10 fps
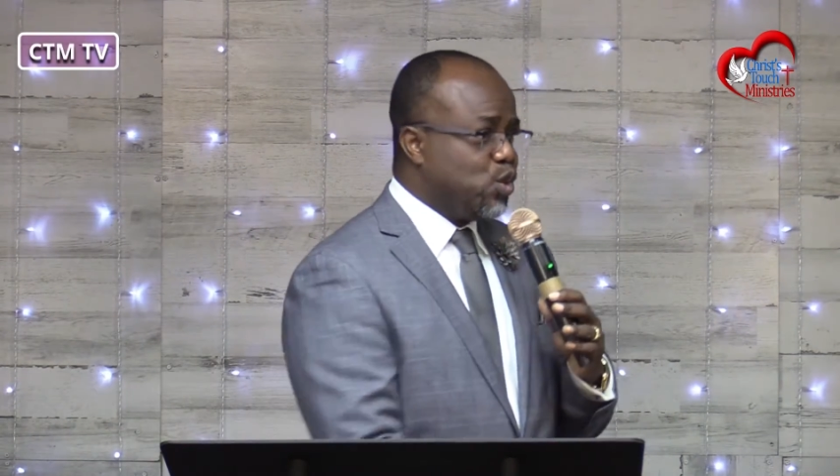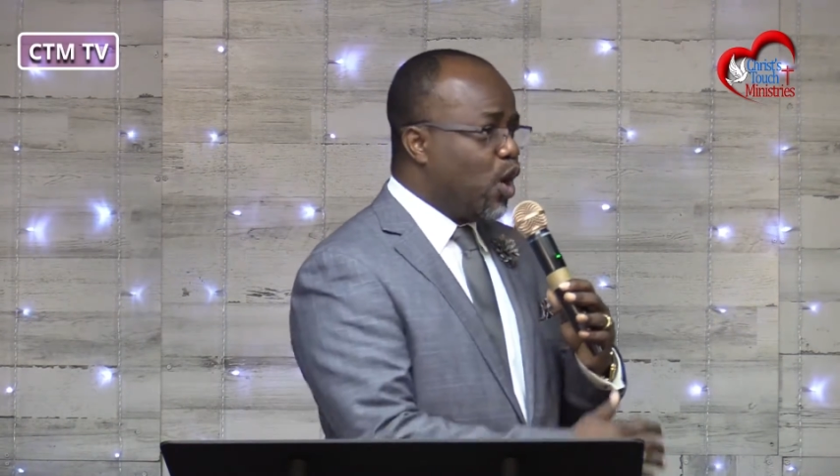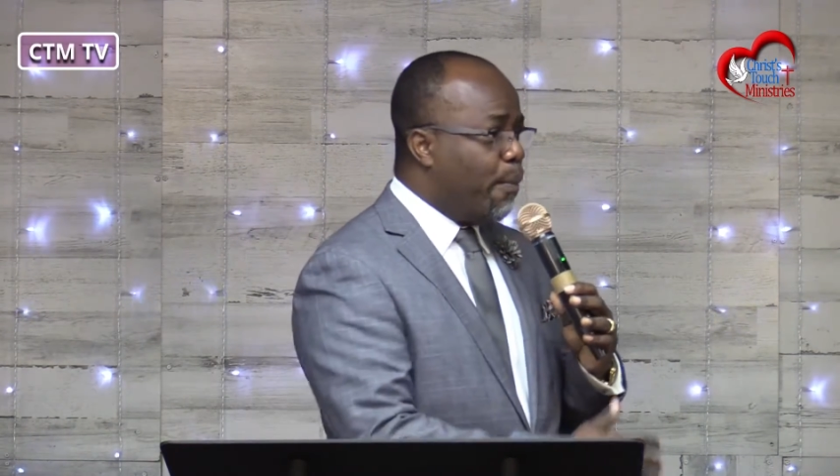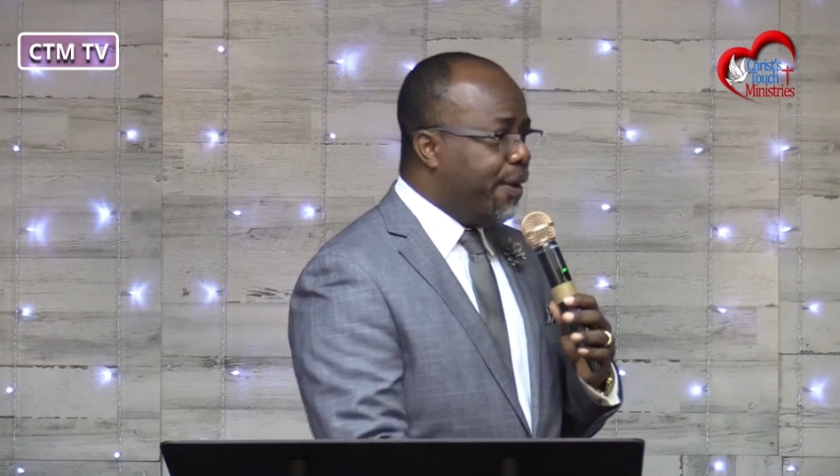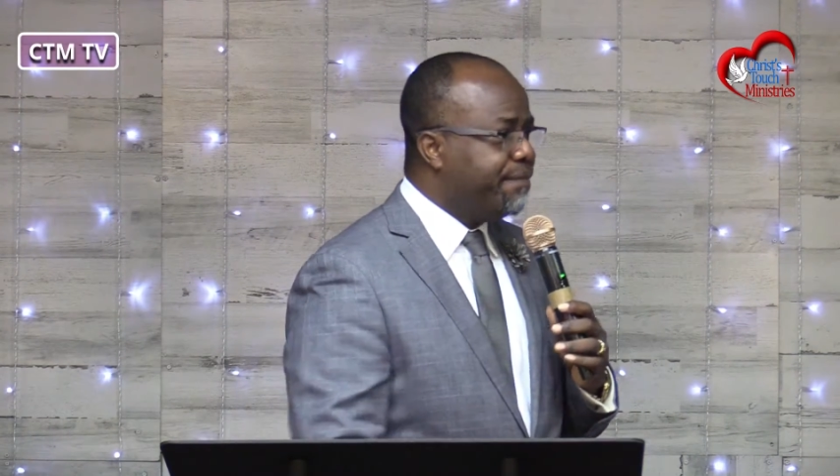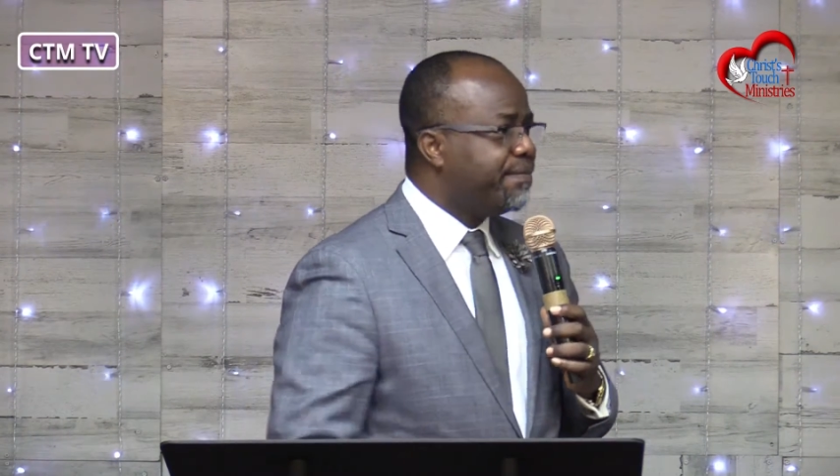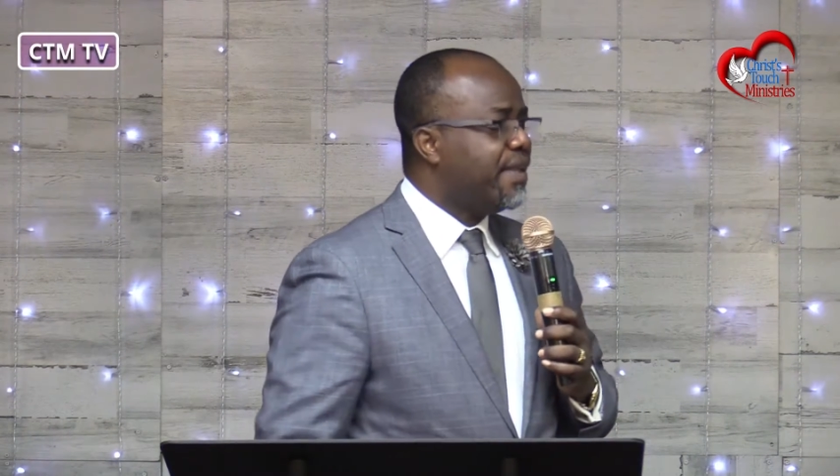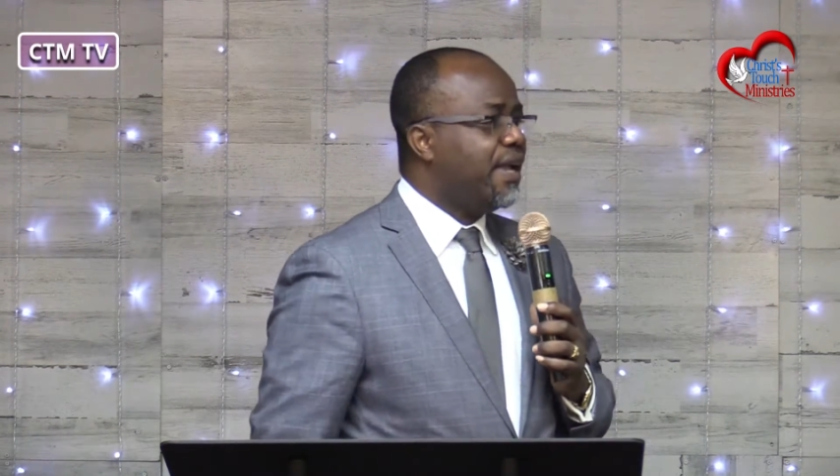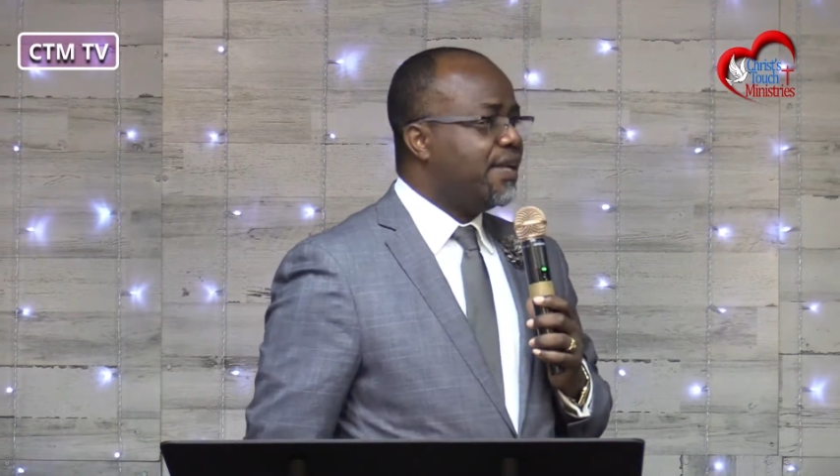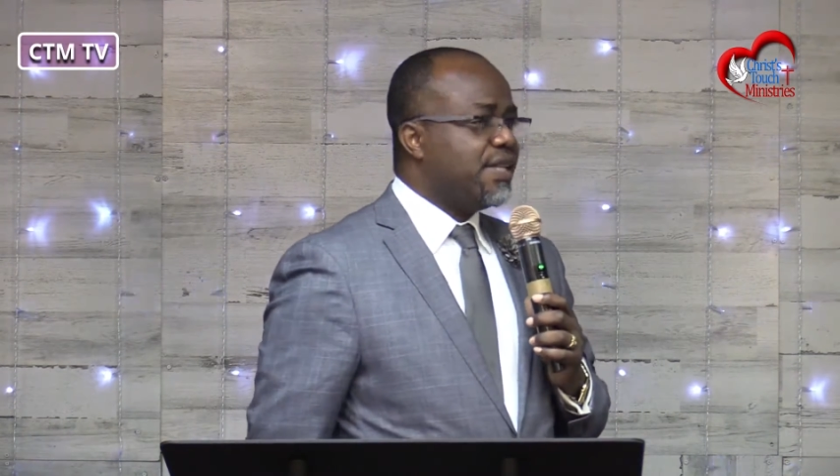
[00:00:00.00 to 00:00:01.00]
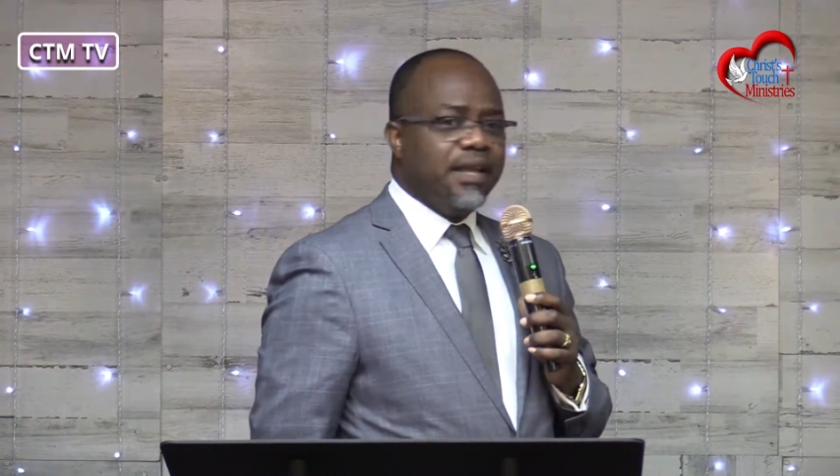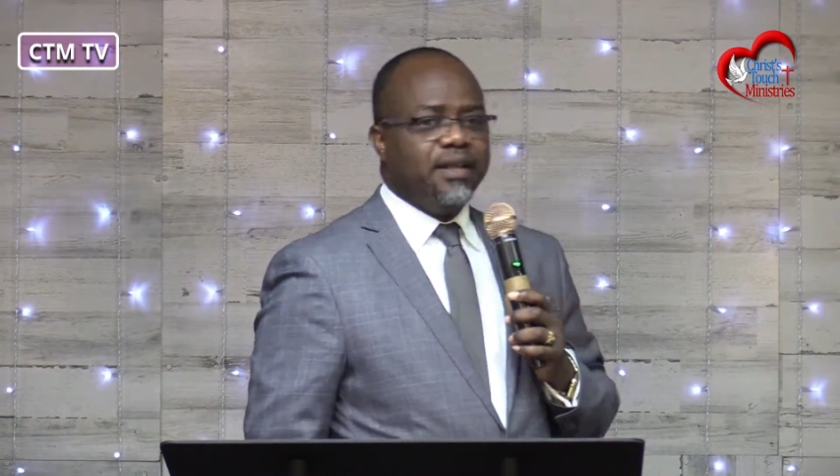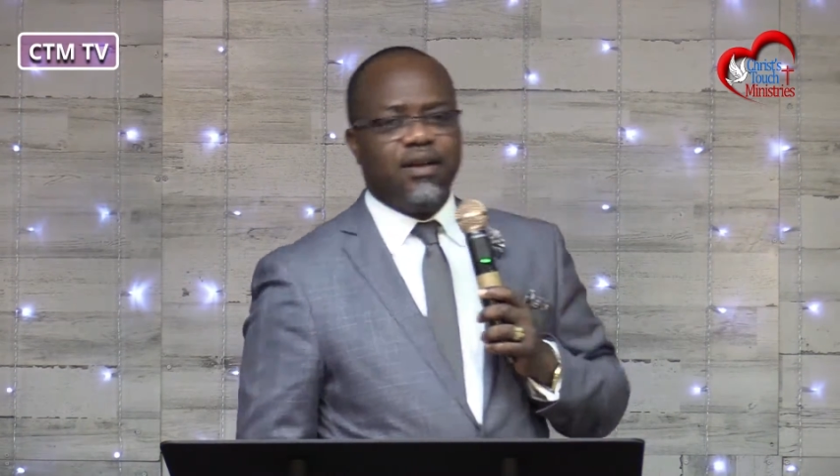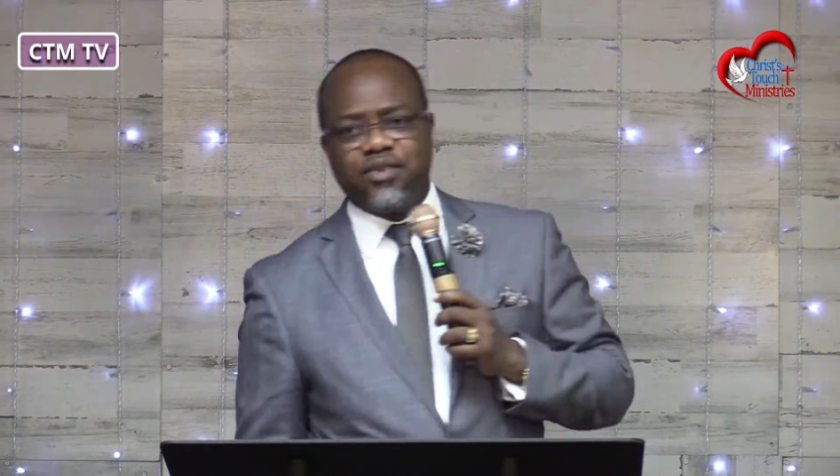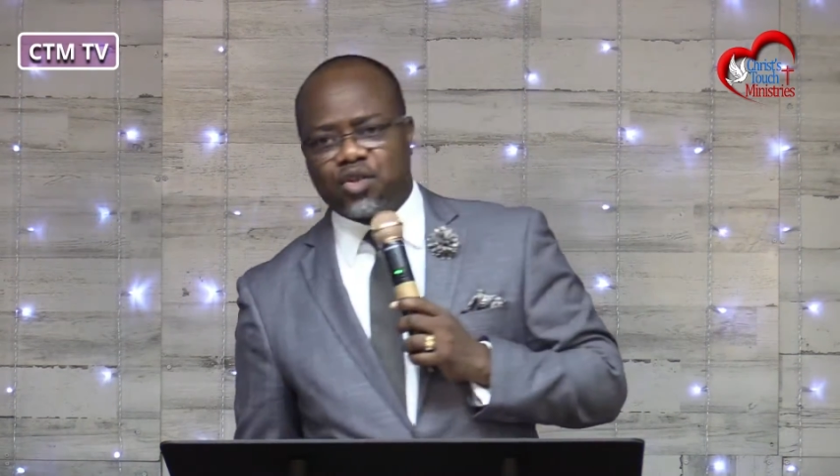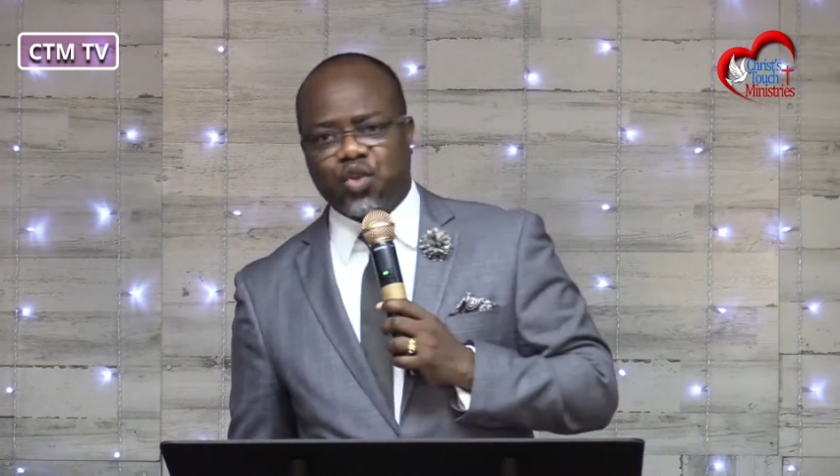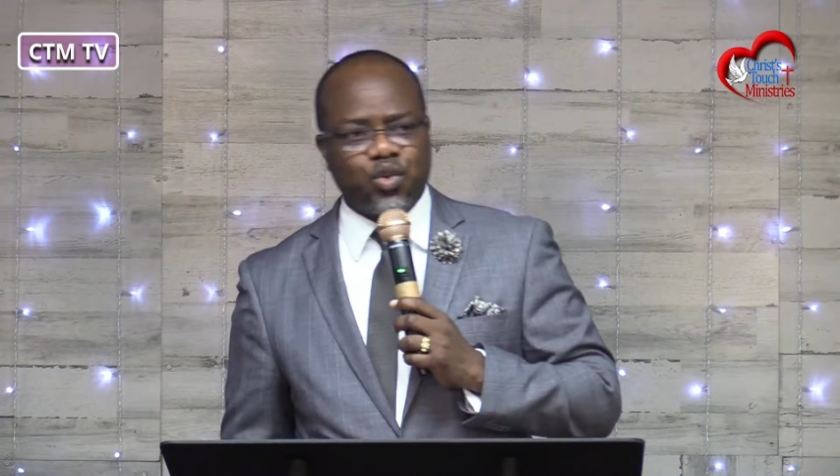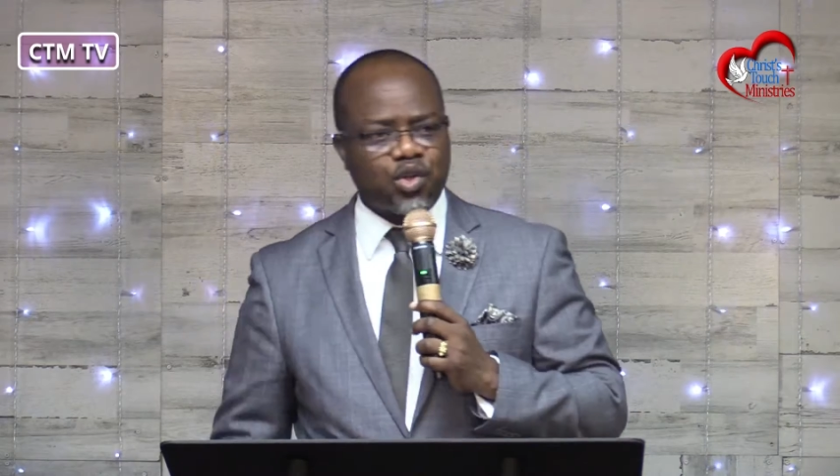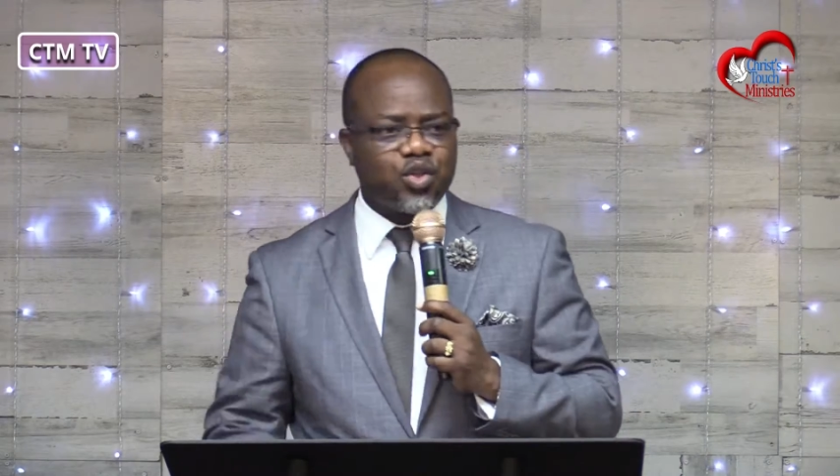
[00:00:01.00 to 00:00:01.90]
lobby. Say, doctor,